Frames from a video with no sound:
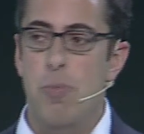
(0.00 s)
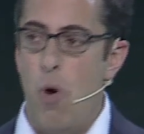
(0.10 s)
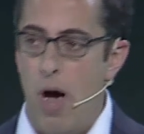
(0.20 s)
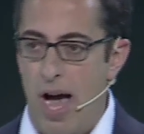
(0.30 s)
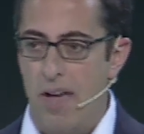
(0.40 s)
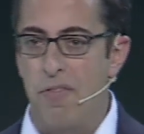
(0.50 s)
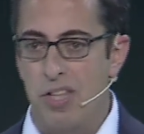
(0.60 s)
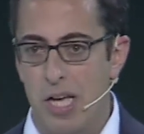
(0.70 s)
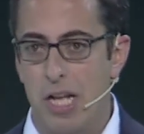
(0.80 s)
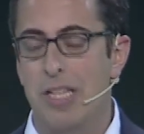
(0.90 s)
more high
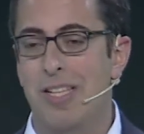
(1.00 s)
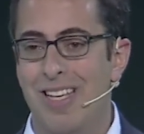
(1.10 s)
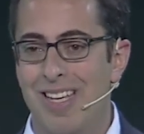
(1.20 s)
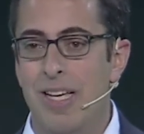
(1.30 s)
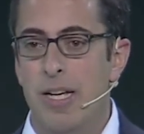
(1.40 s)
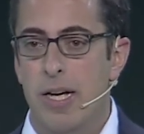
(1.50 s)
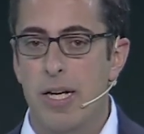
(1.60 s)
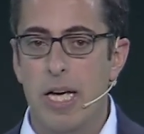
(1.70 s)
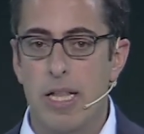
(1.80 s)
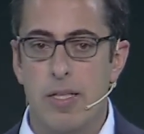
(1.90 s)
fidelity,
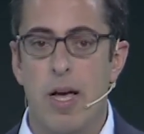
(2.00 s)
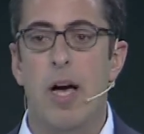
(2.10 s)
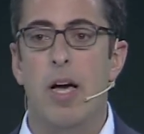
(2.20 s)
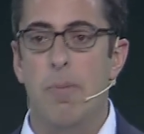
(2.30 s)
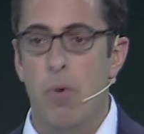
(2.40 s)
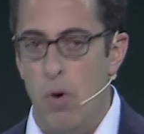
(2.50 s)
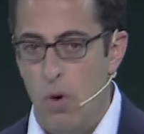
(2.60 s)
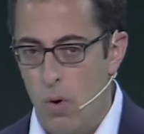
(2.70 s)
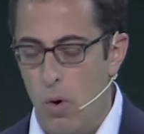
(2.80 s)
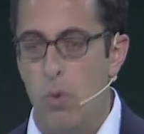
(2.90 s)
real-time,
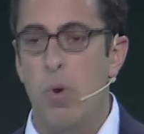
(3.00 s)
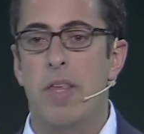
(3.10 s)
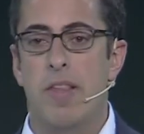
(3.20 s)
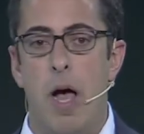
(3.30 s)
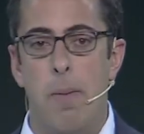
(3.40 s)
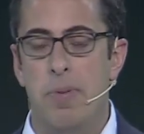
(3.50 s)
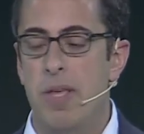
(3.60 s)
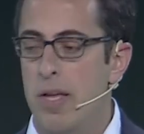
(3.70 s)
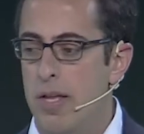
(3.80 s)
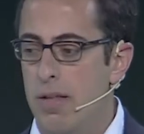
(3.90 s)
always
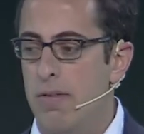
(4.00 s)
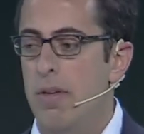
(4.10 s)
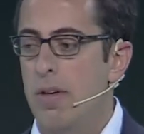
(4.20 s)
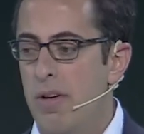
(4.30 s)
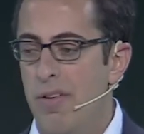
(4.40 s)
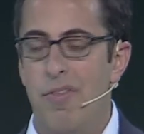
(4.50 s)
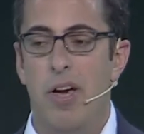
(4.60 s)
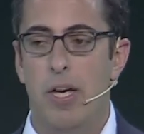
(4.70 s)
updated, very